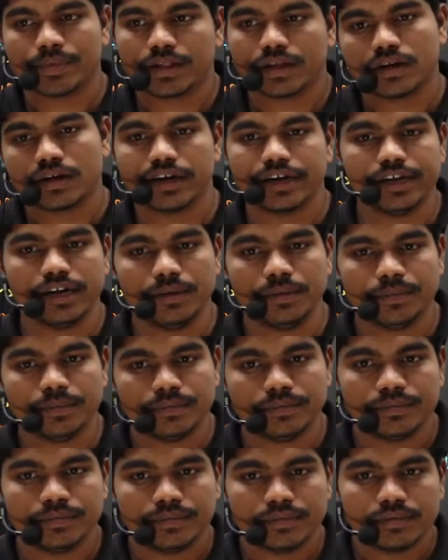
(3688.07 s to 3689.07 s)
Clear?
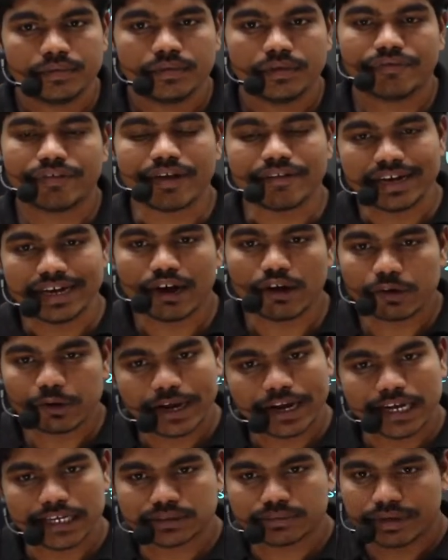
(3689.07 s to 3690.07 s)
If you have any doubt, you can
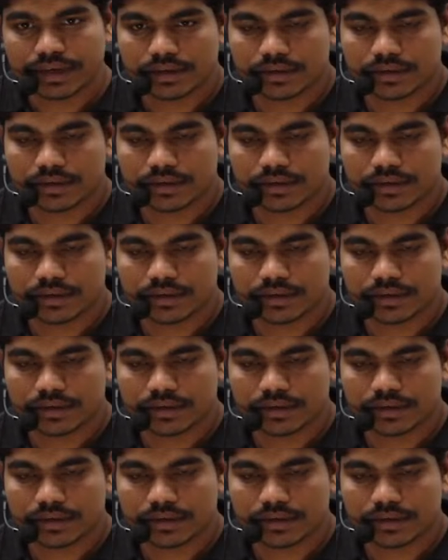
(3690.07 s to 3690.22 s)
ask me.